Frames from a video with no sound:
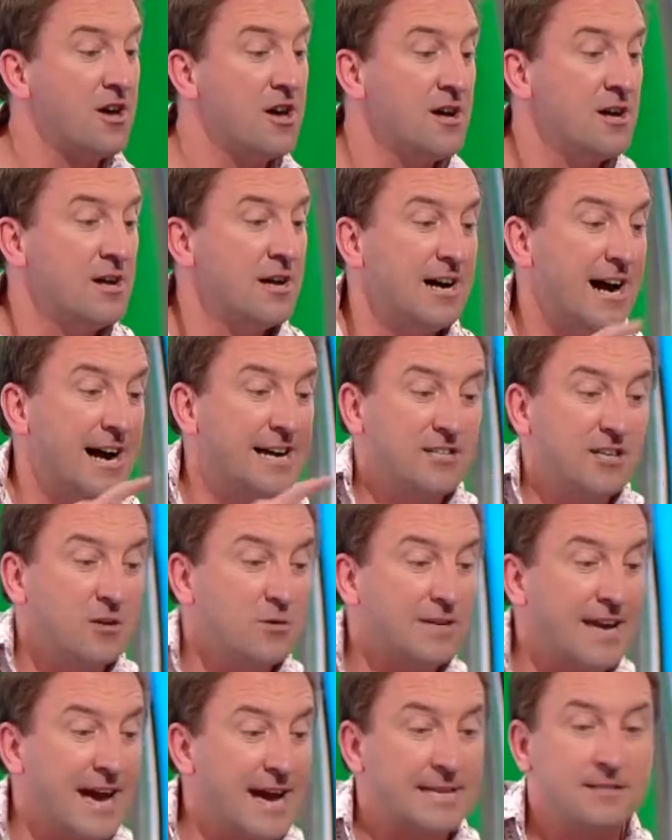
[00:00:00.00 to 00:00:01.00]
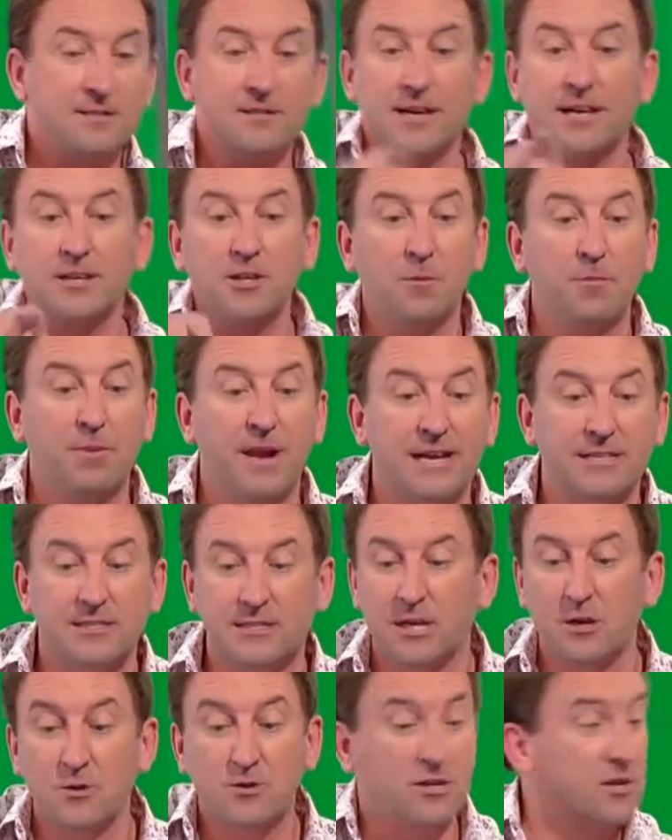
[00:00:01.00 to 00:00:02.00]
I do cans, I do
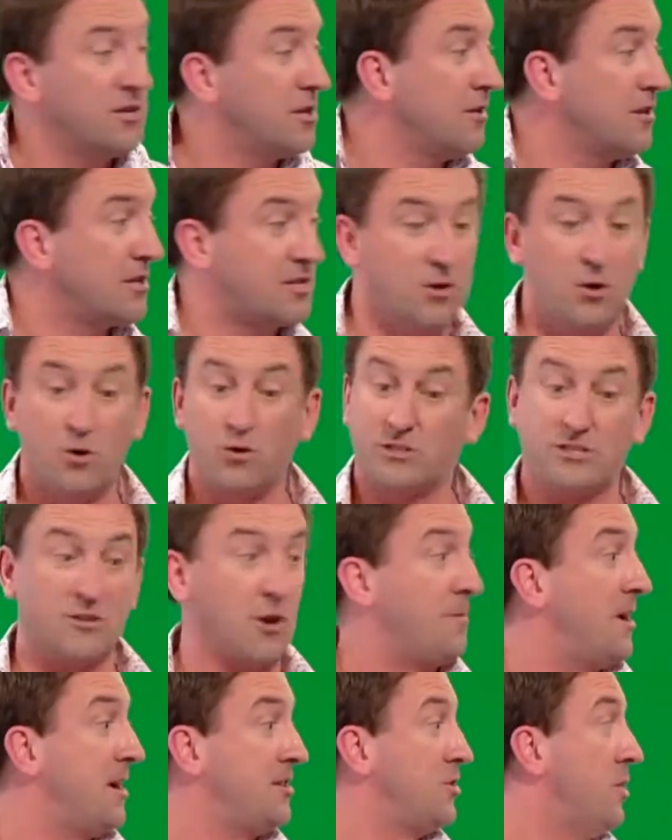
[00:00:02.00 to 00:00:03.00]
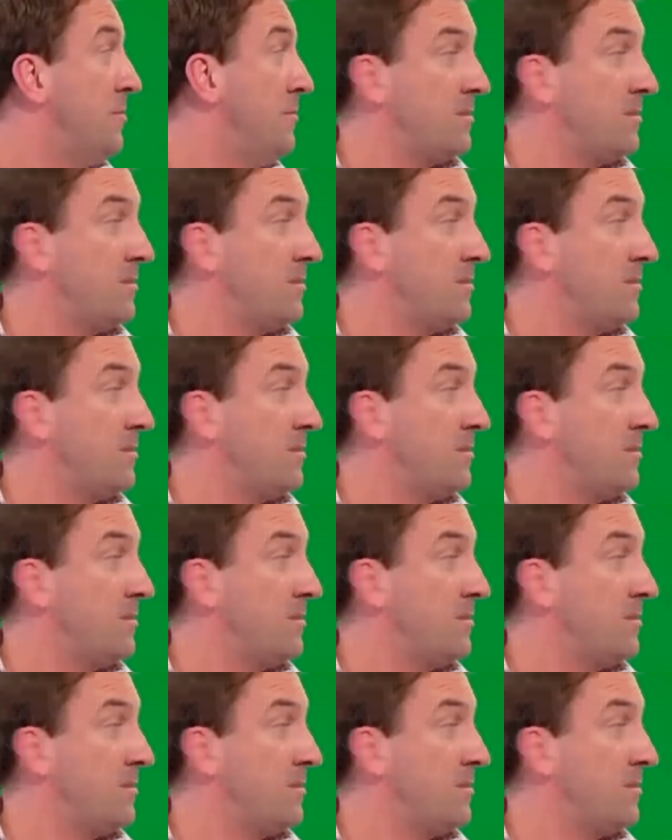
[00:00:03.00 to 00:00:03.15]
plastic. Who's going to do the tortoise? It's not my job.